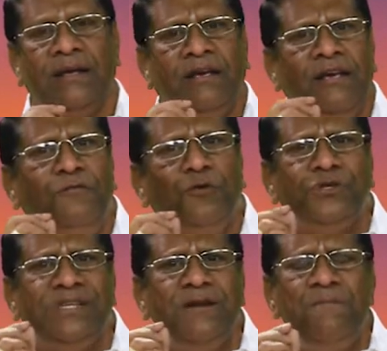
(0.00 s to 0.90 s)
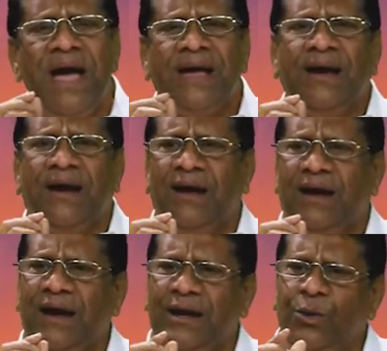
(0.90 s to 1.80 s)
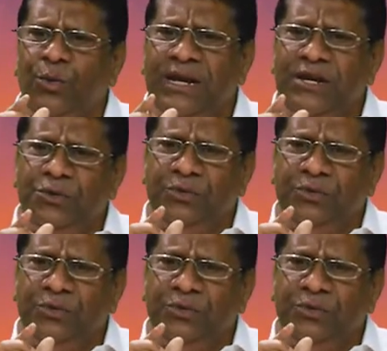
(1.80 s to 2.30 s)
If you sit back and look into